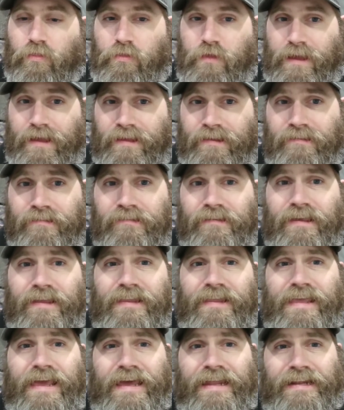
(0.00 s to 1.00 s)
things
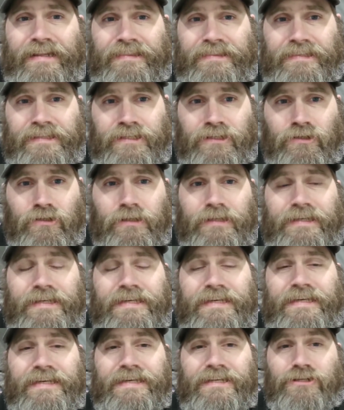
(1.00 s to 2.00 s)
can get a little
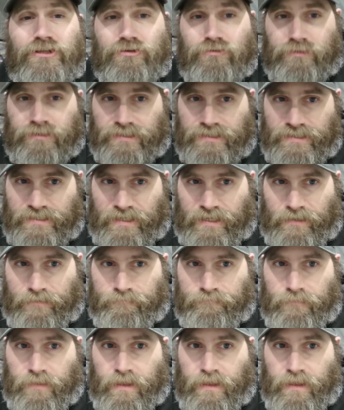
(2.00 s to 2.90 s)
interesting.